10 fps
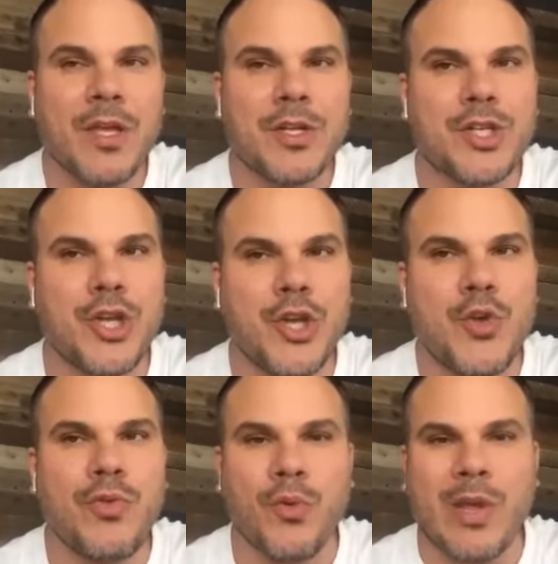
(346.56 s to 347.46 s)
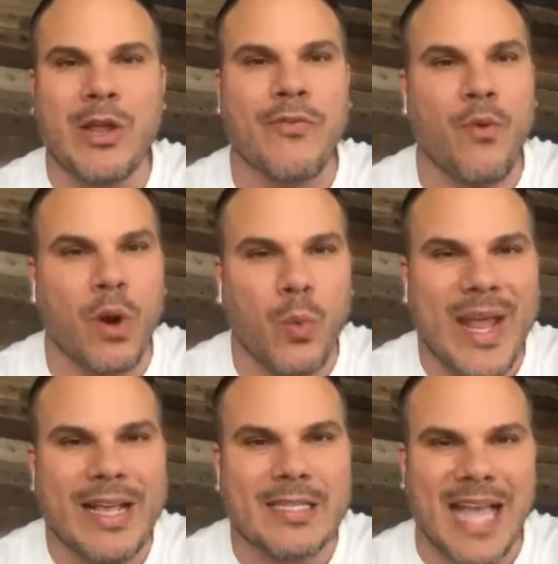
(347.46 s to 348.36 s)
two, three, or four
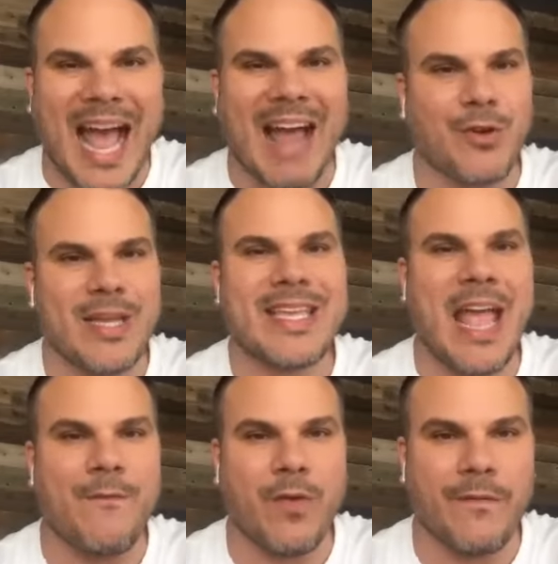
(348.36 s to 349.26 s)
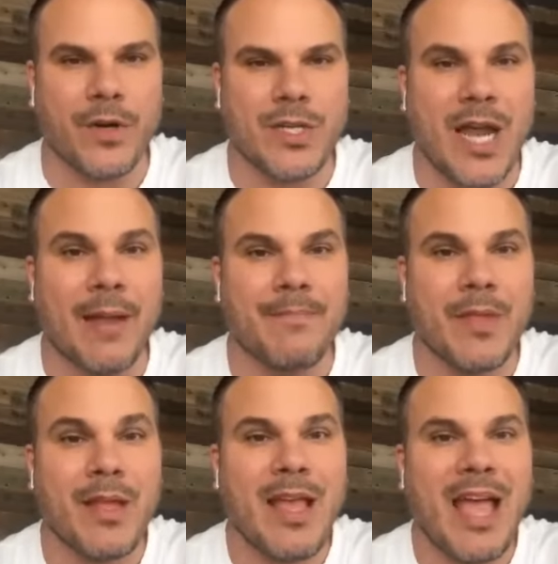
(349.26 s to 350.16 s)
weeks after he came for the first time?
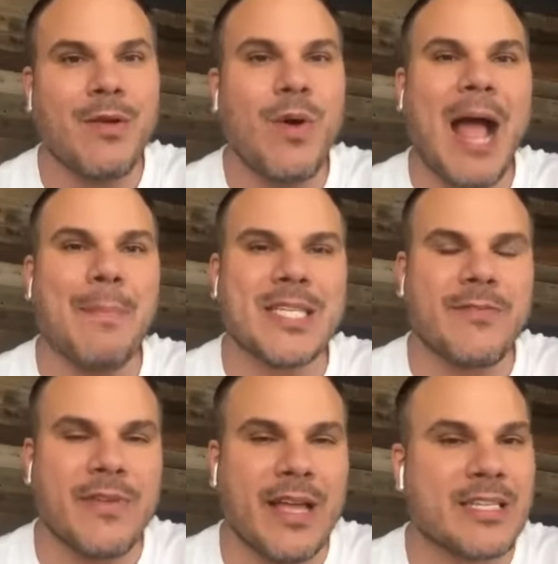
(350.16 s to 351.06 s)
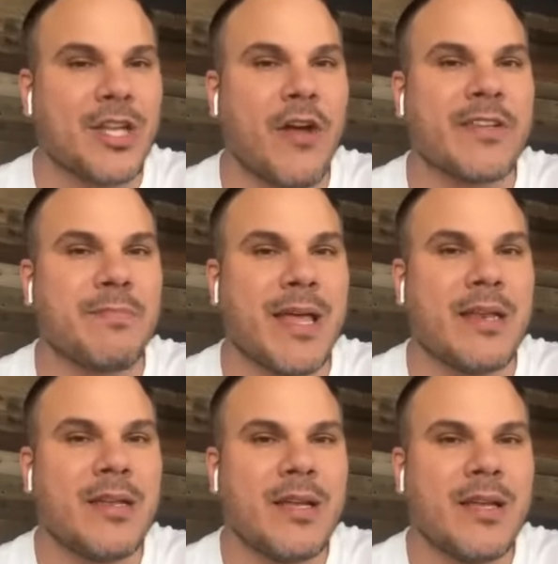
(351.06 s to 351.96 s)
And then what happens if, is, you know, it's
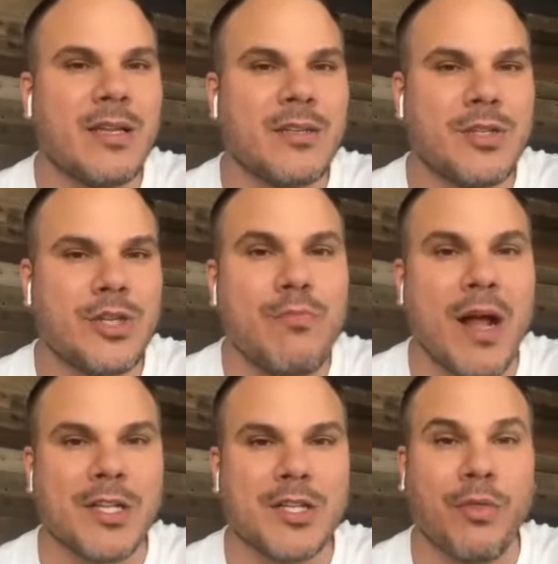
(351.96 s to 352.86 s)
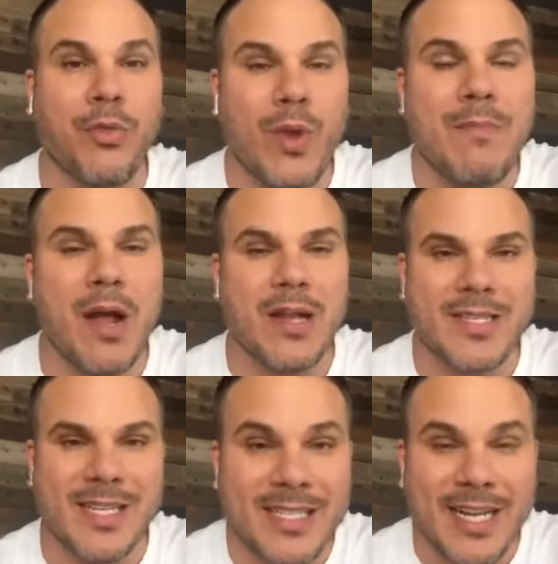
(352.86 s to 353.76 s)
been two months or three
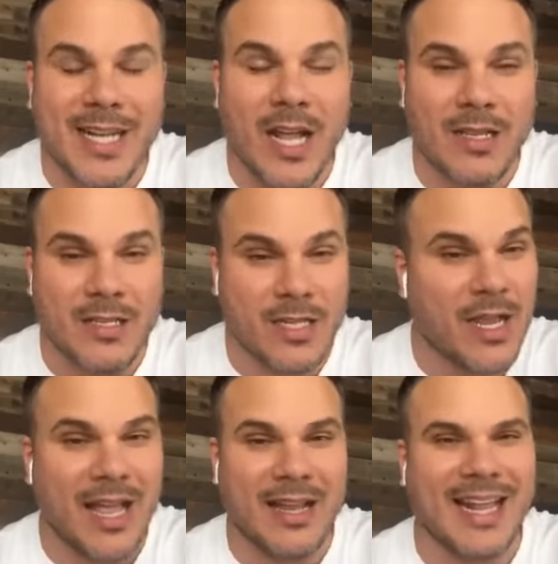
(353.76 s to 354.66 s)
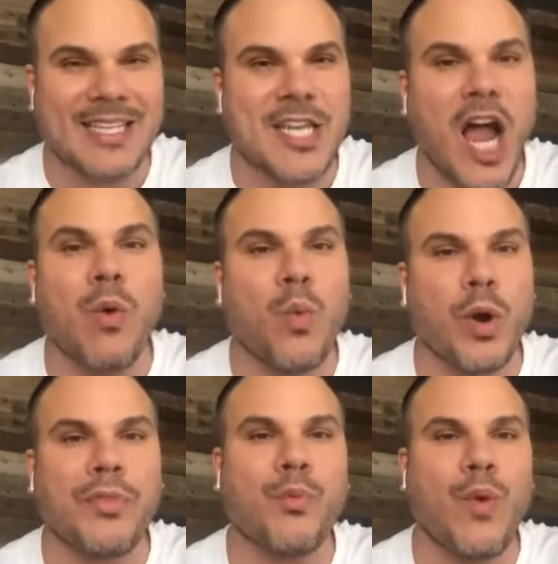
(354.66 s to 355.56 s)
months since Nick, like, it's not
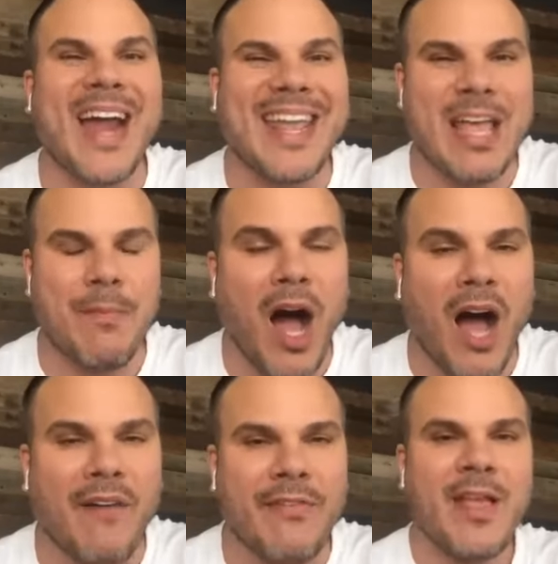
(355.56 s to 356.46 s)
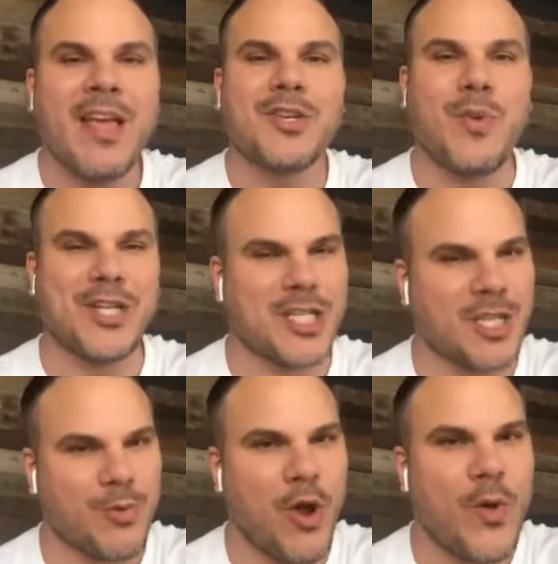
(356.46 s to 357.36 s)
worth writing him off. Do I just
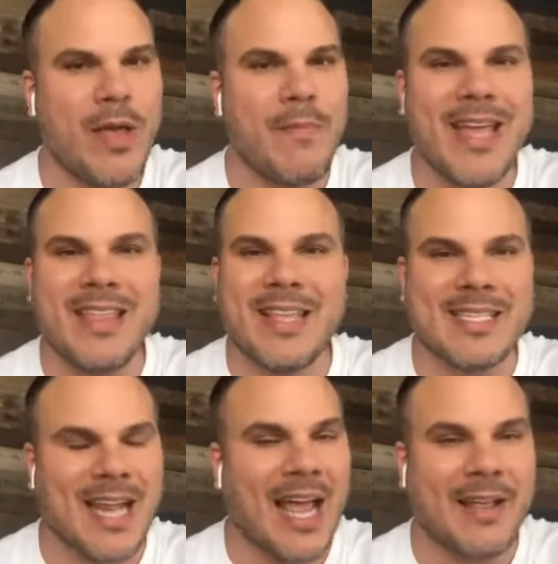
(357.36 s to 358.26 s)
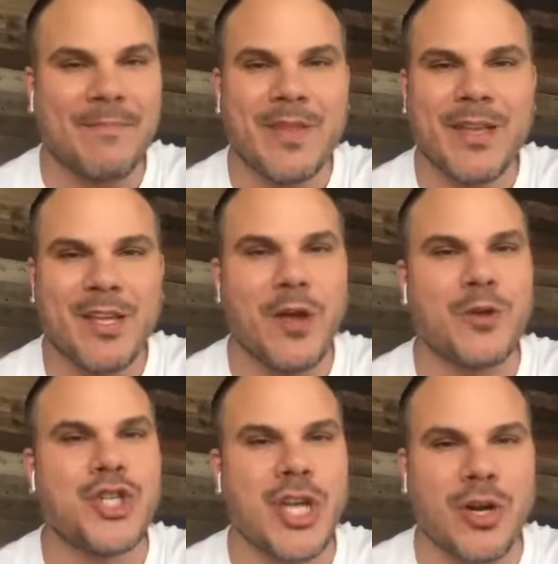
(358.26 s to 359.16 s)
throw him in this, like, you know,
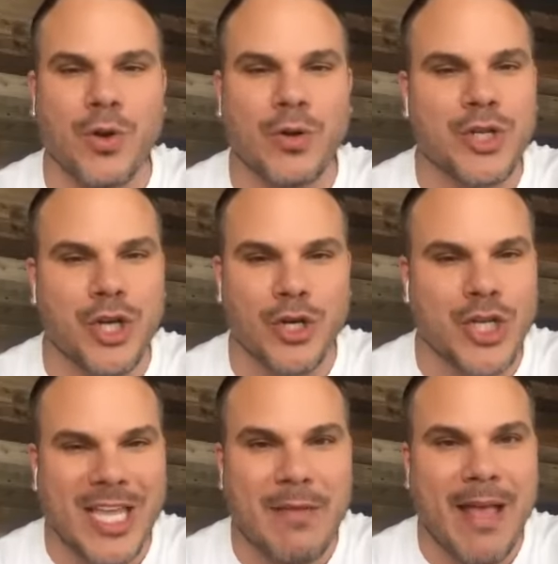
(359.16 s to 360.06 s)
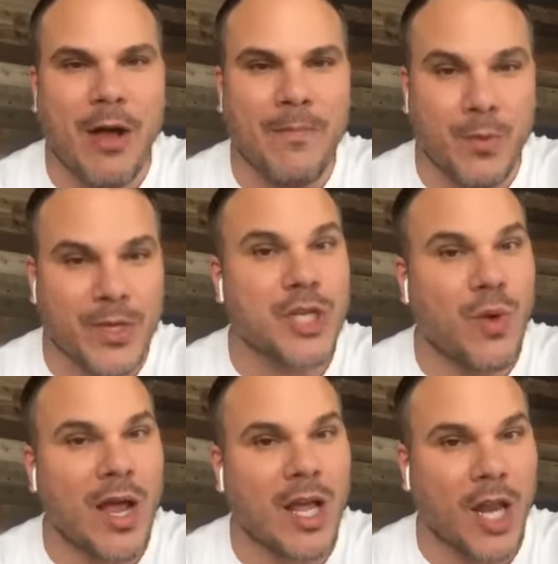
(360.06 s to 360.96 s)
general church email, which is
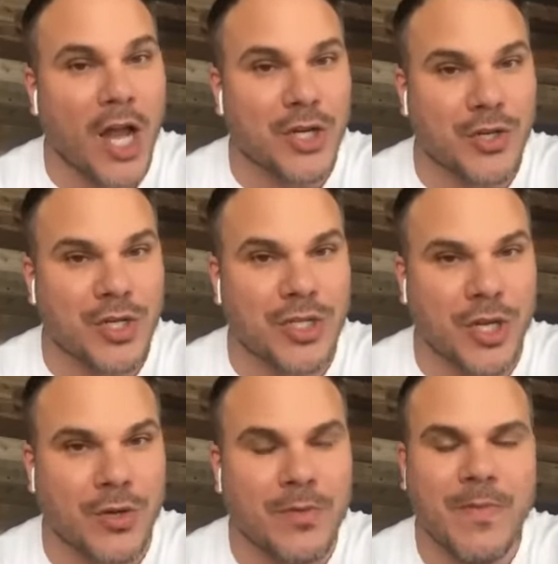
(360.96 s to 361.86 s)
what a lot of churches do?